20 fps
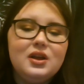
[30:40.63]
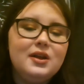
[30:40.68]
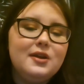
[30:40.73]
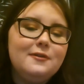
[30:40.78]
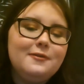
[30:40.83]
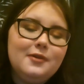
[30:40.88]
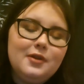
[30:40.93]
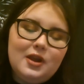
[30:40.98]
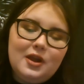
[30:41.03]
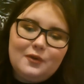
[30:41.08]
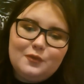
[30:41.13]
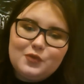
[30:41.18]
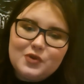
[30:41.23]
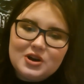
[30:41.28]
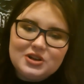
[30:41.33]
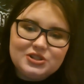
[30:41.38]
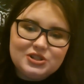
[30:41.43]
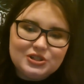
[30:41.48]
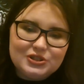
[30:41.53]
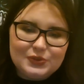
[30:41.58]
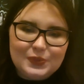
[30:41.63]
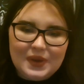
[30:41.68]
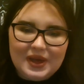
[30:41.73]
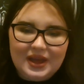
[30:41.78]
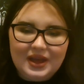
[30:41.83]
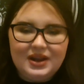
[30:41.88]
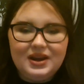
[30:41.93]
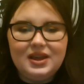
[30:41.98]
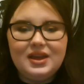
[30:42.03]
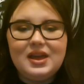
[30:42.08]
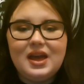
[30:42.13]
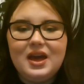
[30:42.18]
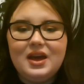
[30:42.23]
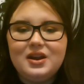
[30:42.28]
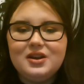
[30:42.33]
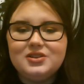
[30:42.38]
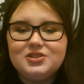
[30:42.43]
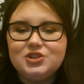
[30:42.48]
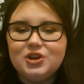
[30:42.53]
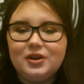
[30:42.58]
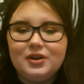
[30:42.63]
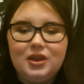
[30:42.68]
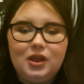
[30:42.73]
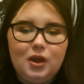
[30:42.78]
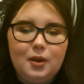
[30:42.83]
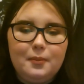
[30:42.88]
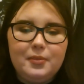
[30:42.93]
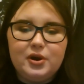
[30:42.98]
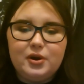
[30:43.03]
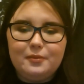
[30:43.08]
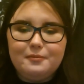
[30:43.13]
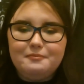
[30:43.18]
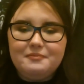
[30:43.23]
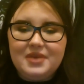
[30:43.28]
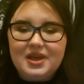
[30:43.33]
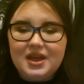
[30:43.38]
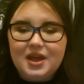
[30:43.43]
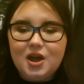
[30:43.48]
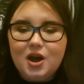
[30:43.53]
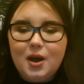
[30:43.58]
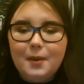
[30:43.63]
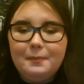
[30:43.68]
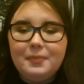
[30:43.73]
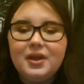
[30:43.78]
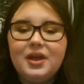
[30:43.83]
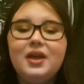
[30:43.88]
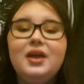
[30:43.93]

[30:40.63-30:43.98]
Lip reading: if you love project planning and talking about makeup.